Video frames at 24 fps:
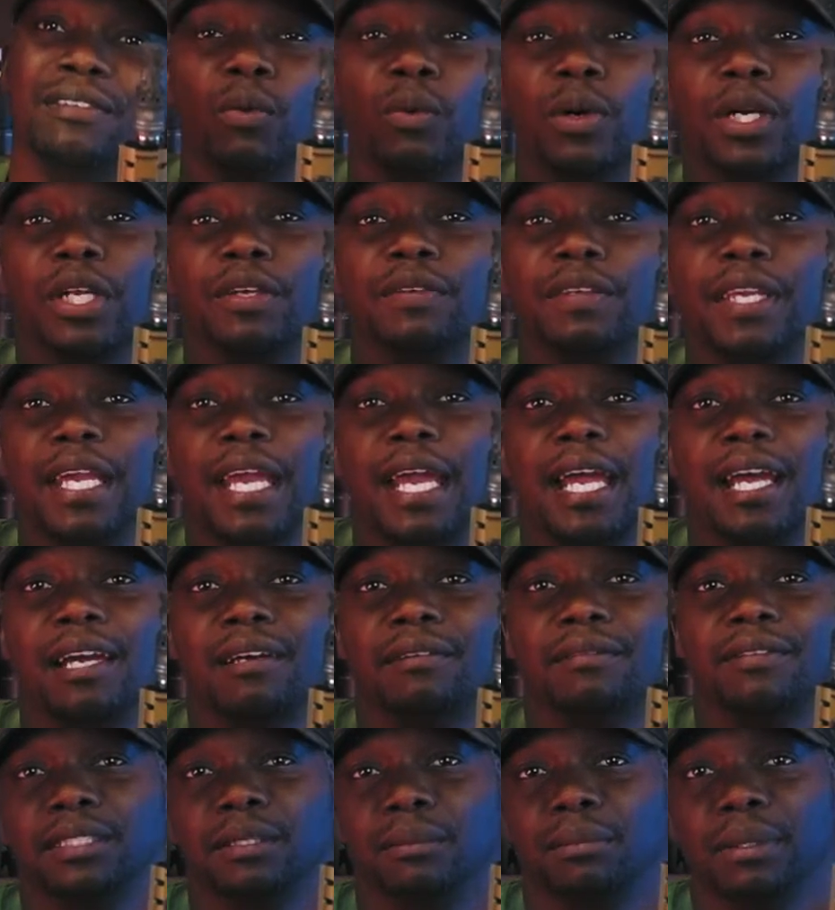Whether you
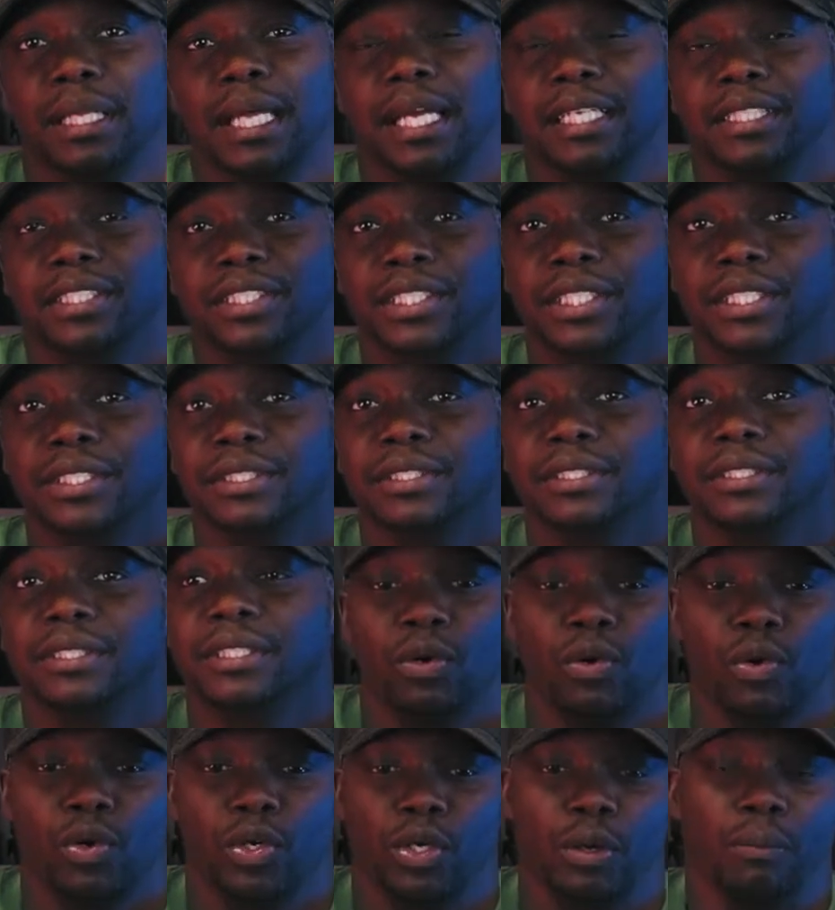have the blast shield
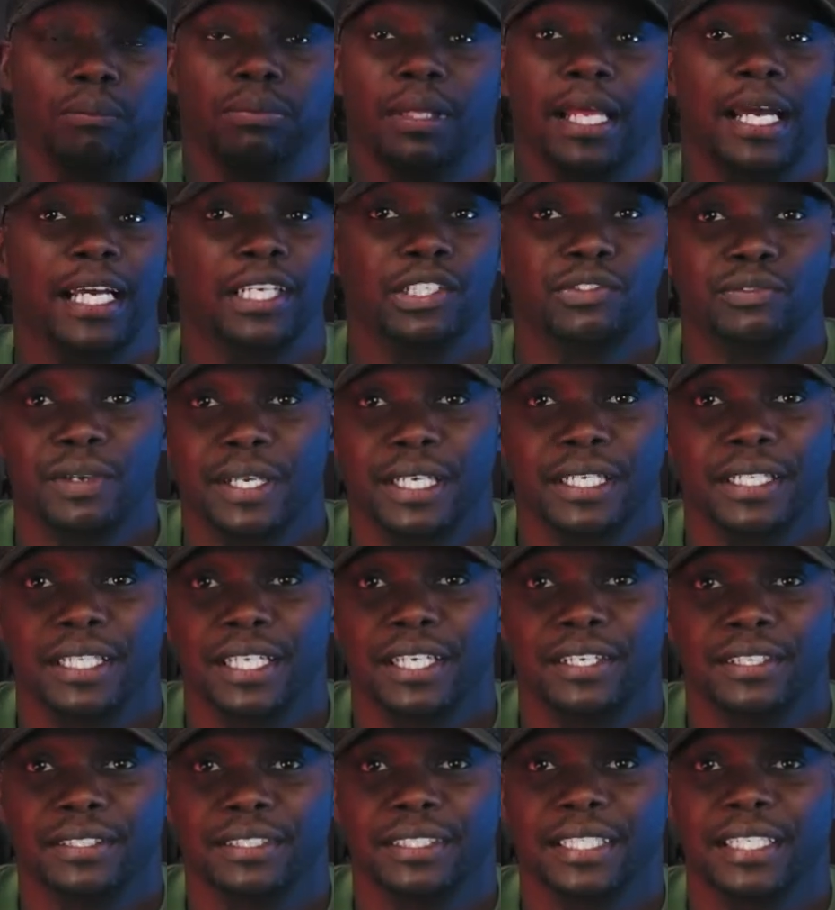or the blast
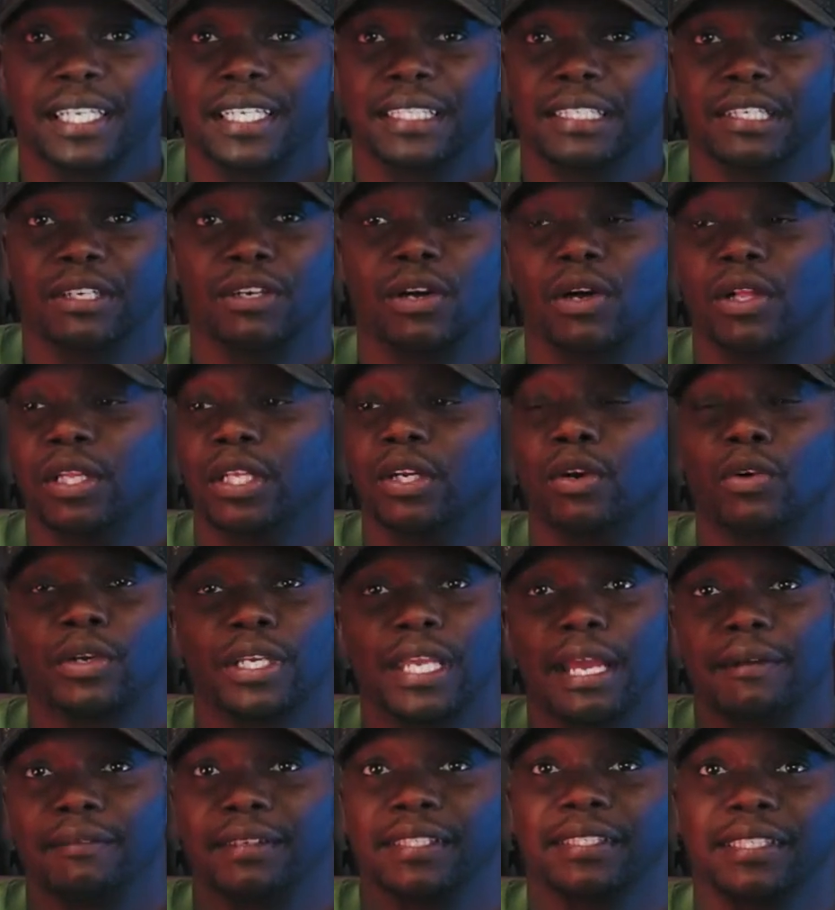regulator, they like to call it, or
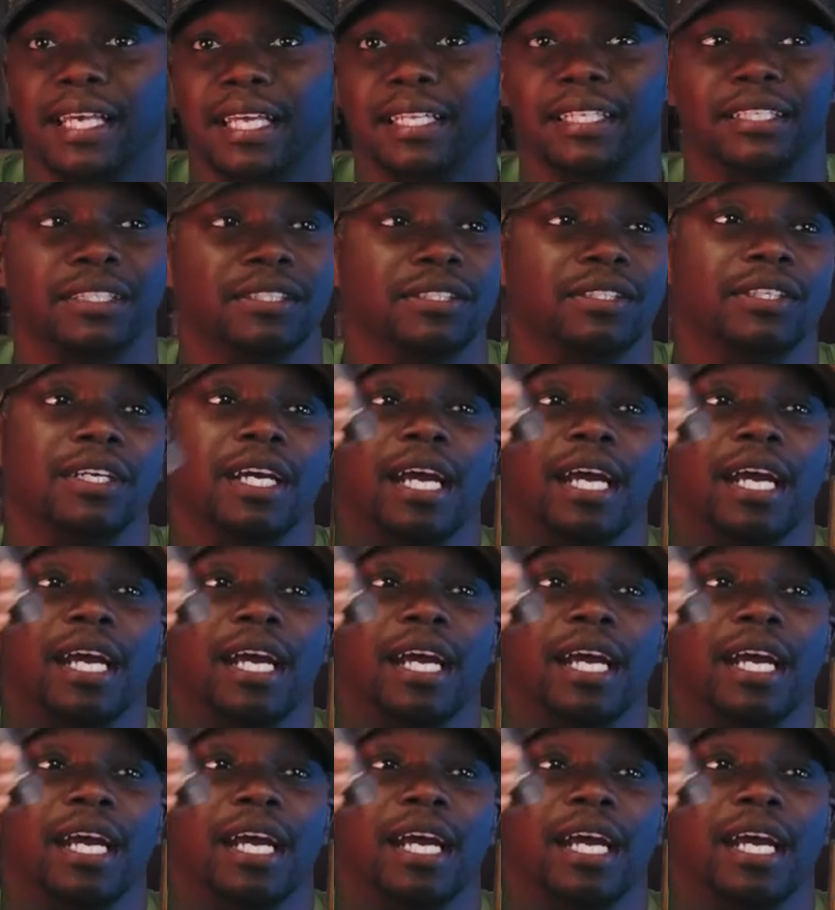you have a silencer,